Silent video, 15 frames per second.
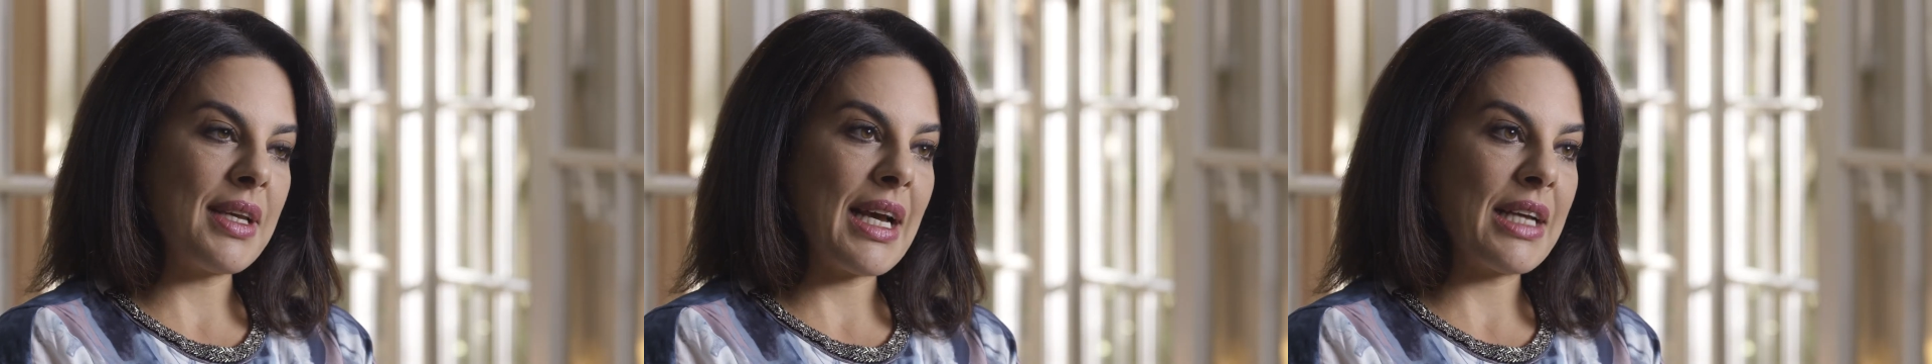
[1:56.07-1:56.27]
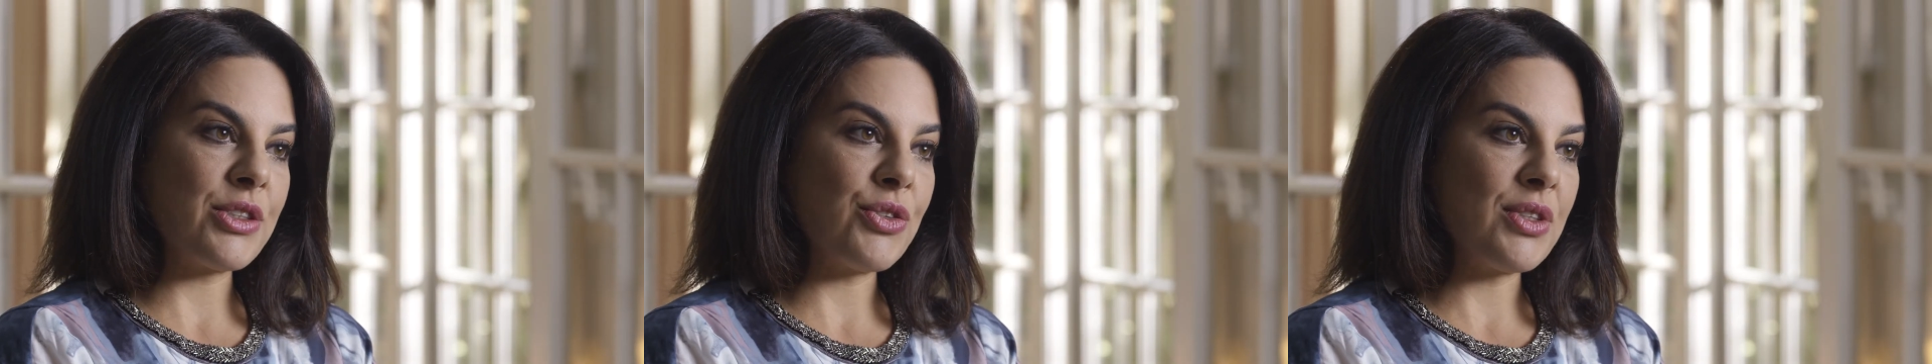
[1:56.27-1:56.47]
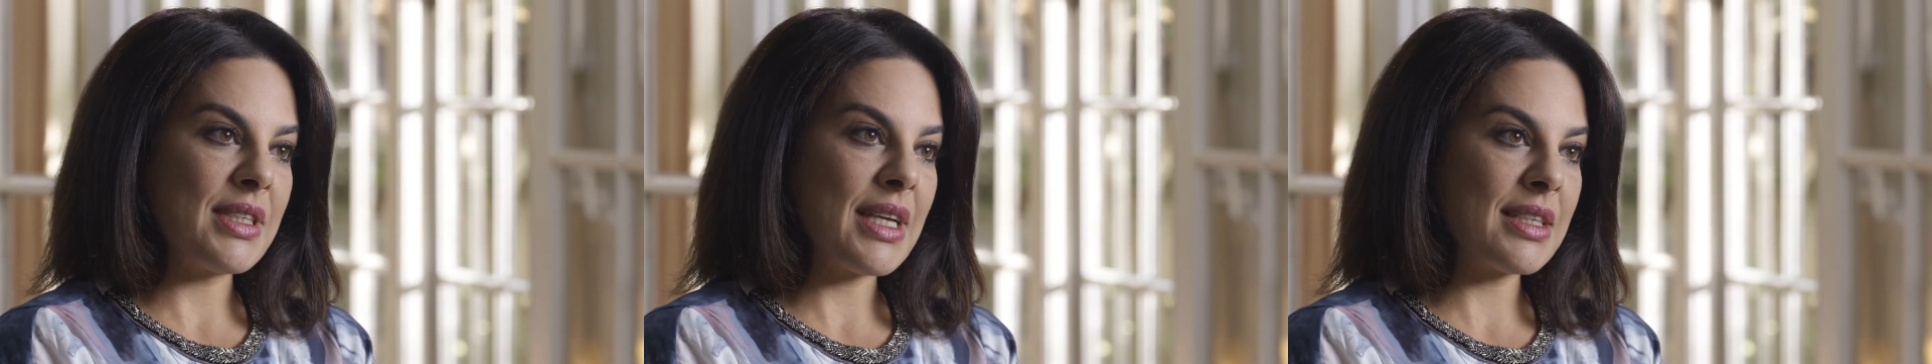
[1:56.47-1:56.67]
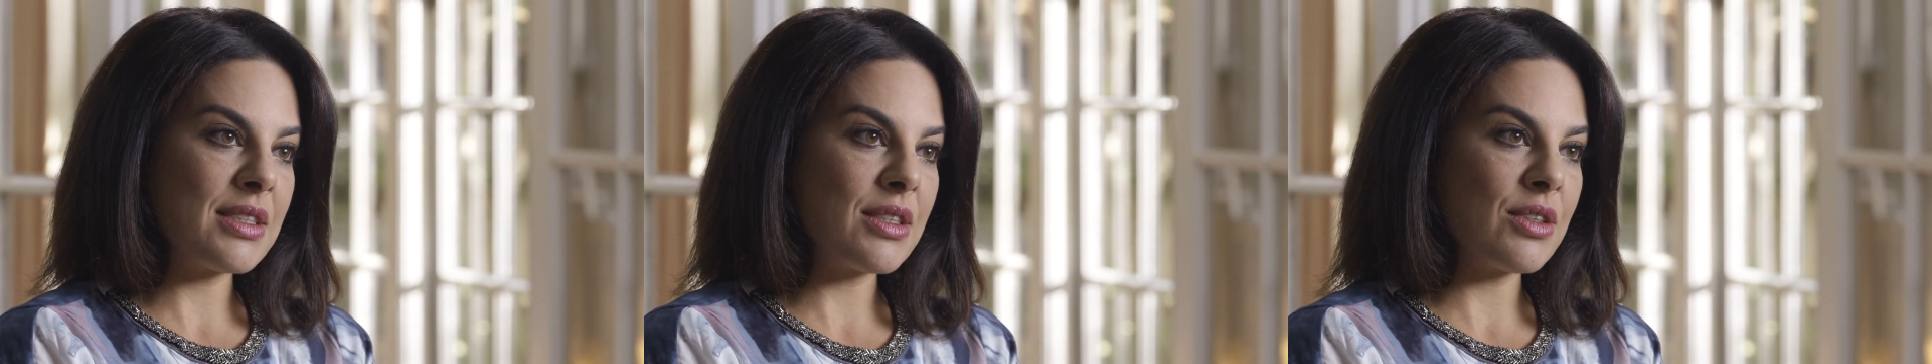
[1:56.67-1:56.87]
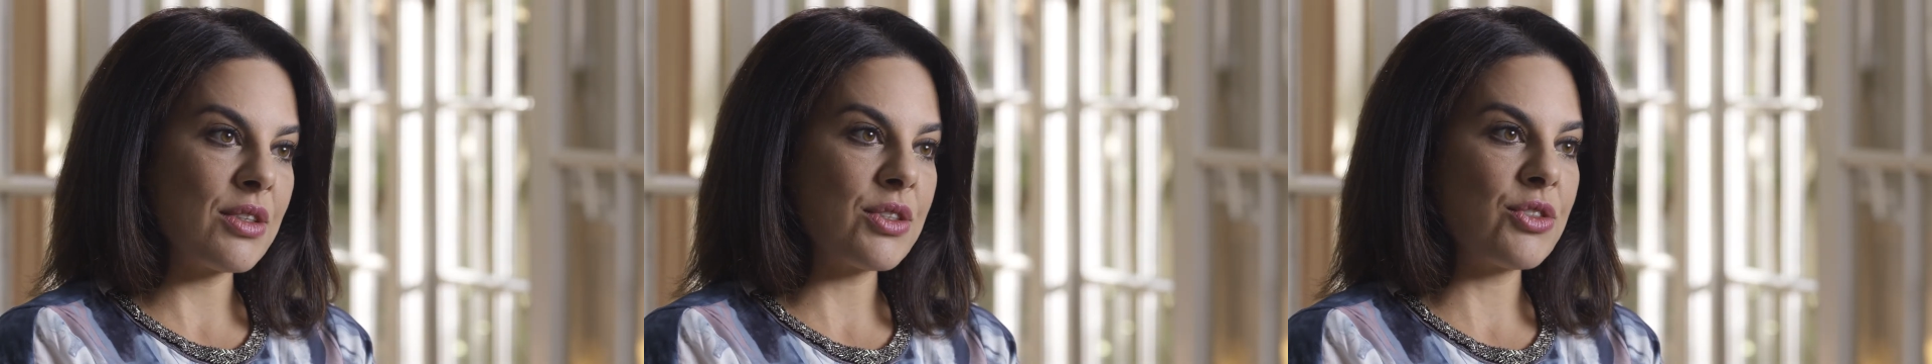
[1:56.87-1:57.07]

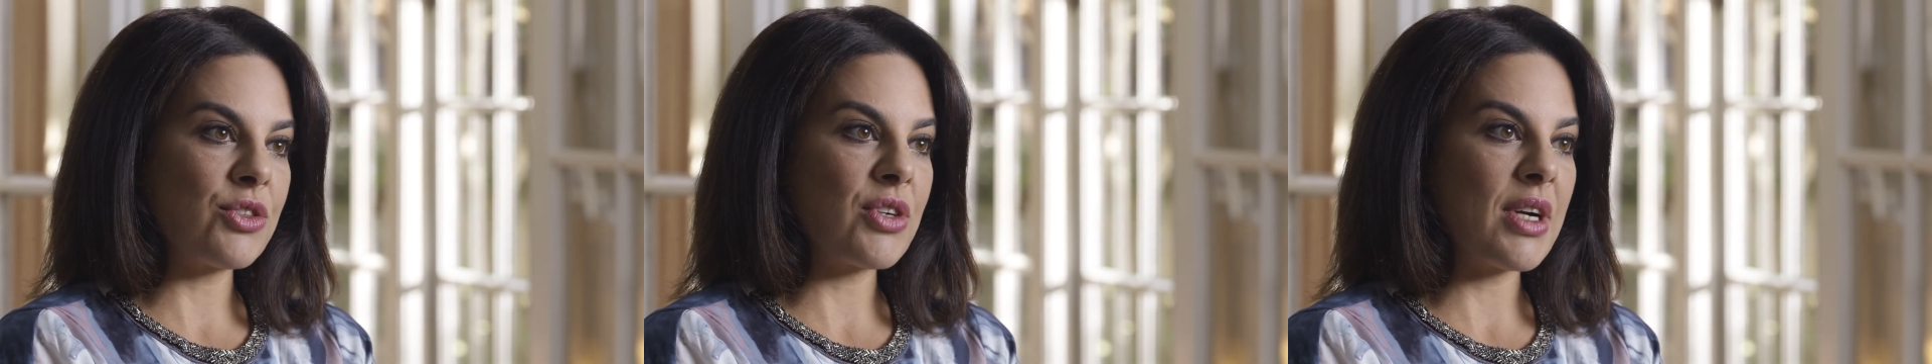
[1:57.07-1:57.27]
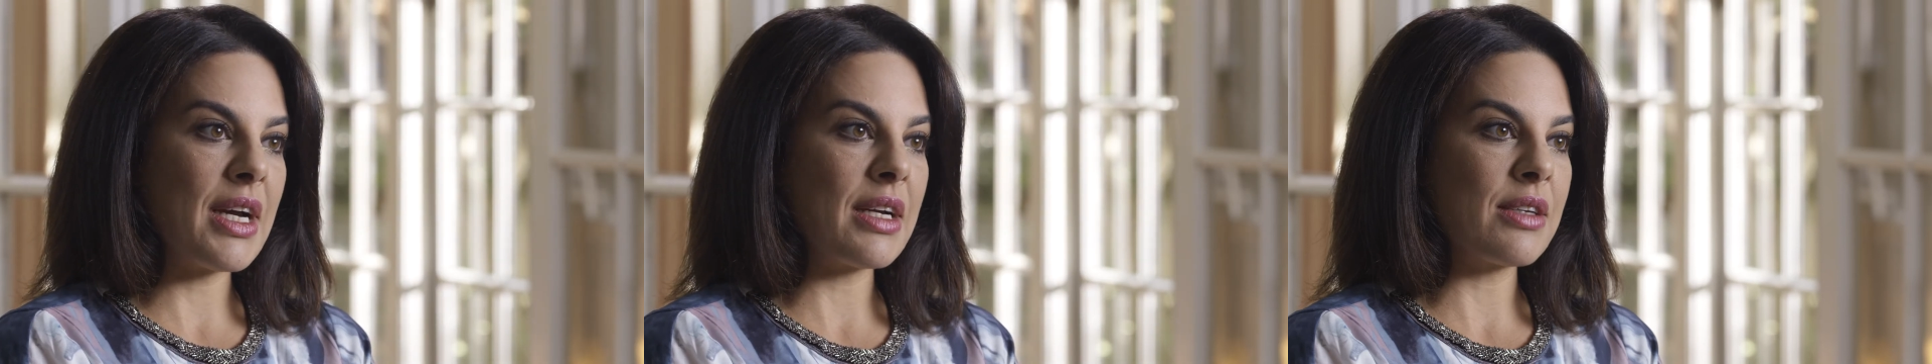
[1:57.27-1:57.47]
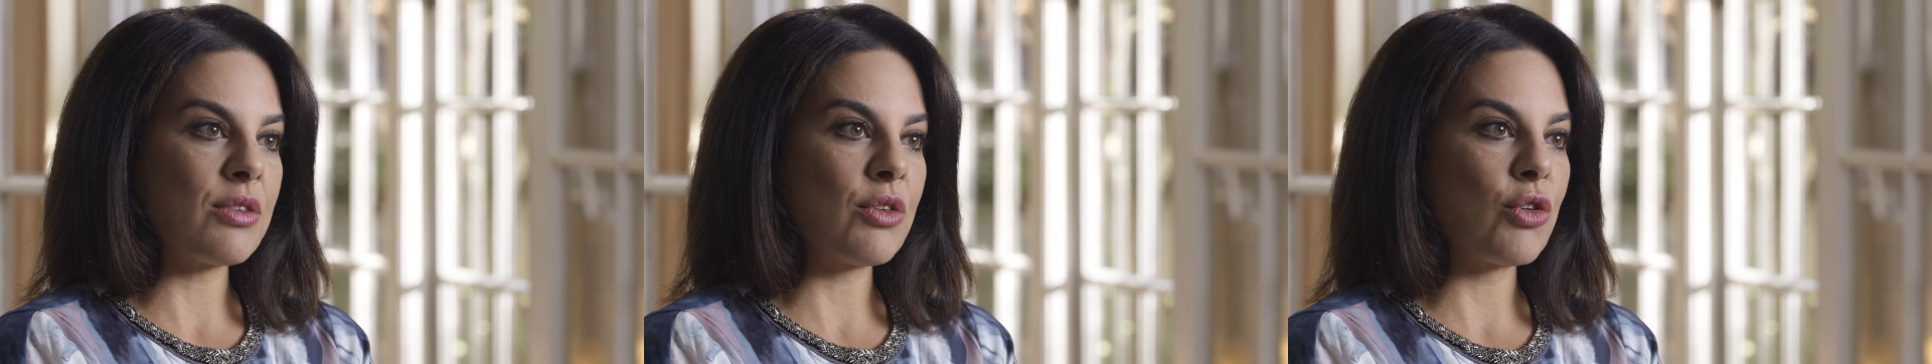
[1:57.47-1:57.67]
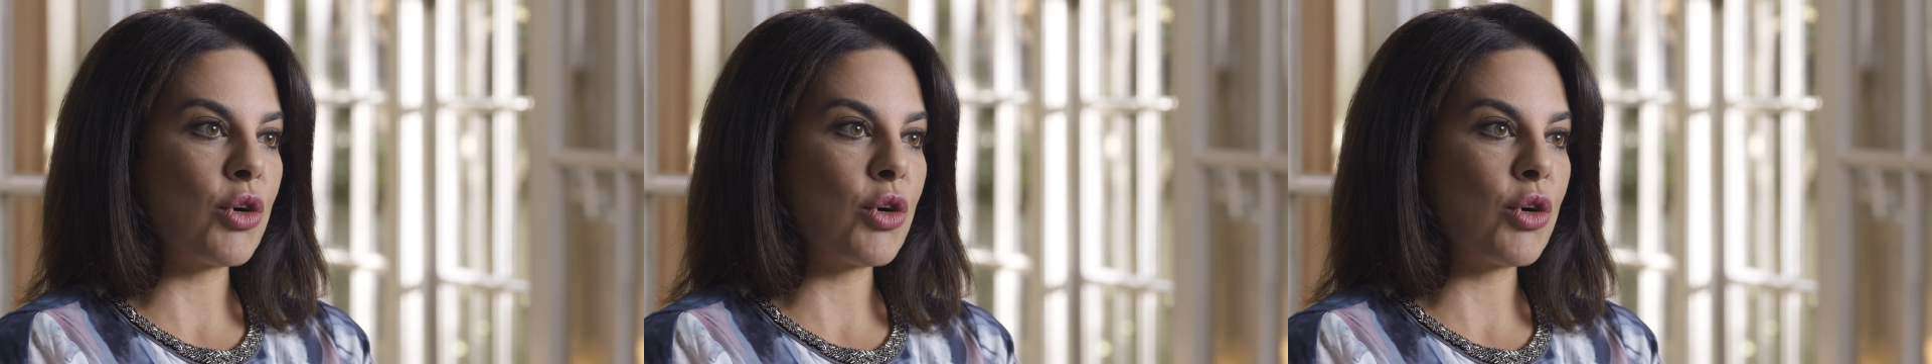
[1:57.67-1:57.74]
gastrointestinal tract,